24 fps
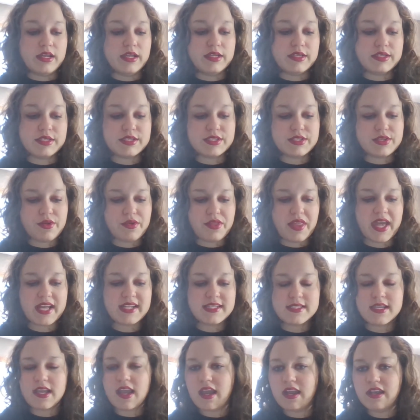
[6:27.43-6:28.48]
So that's
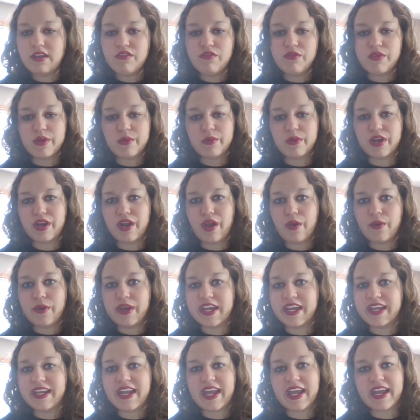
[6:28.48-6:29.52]
kind of where we're
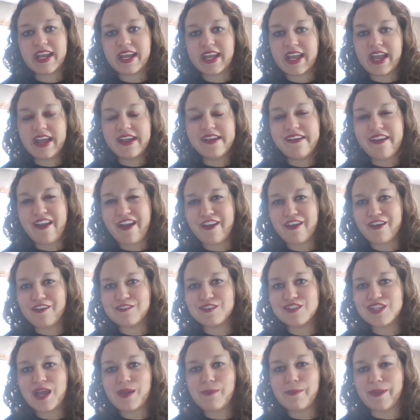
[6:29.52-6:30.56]
going, and I kind of got off
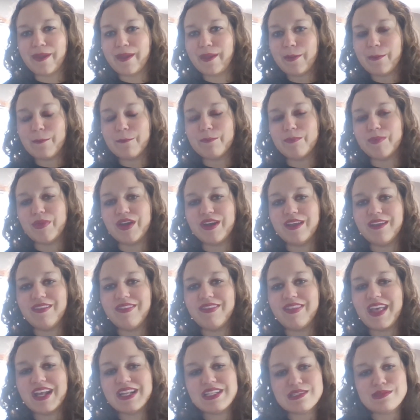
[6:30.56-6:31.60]
topic, but
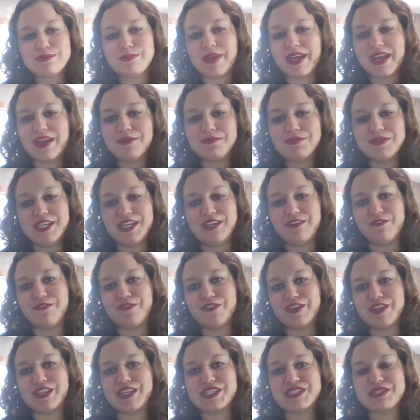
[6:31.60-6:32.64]
that's my update
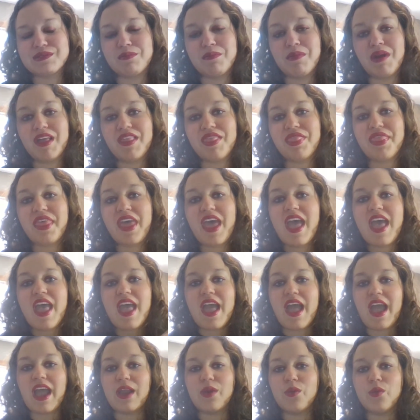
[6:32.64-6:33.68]
for this month.
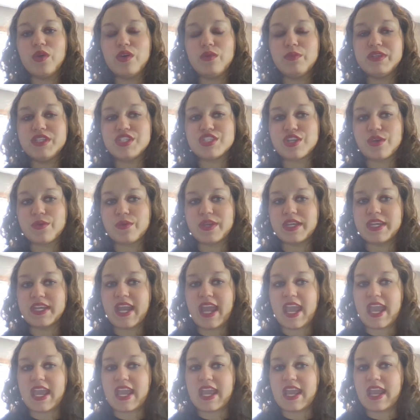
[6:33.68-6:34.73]
I will be showing
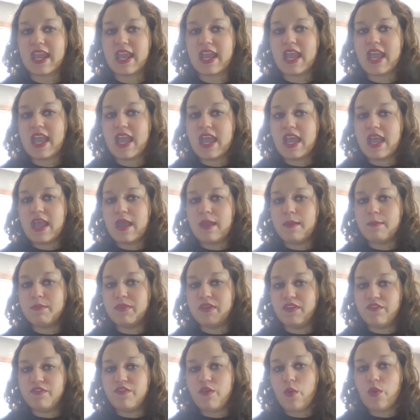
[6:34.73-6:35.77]
a
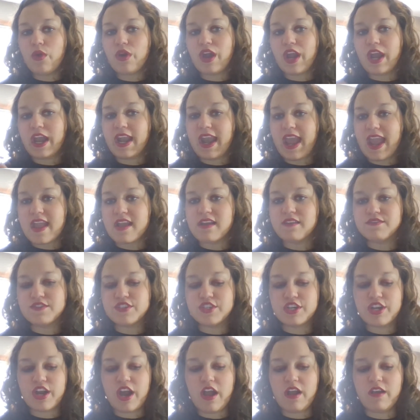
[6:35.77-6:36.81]
before and
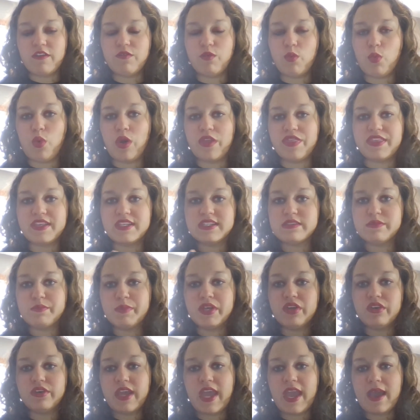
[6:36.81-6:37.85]
after of what this
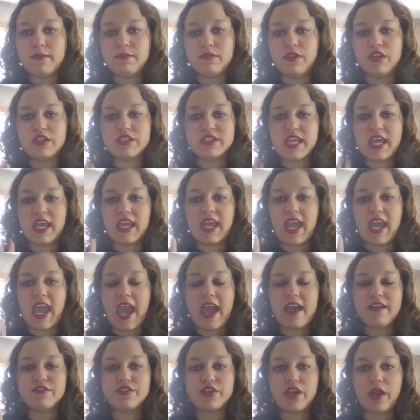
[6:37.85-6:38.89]
pill cap looked like
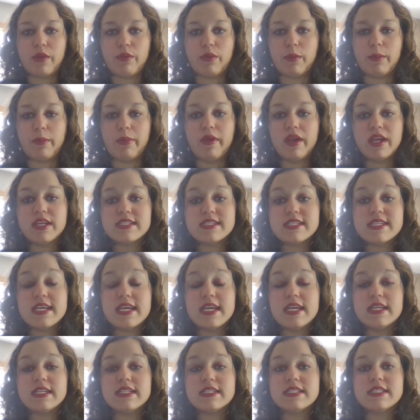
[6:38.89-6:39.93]
after I repressed
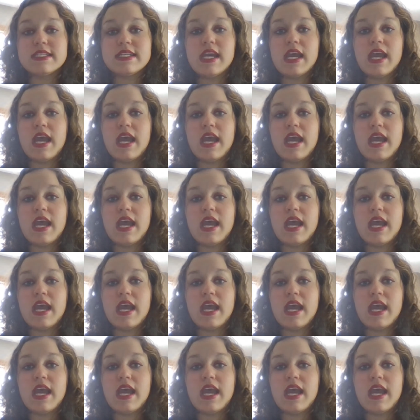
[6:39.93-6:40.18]
it.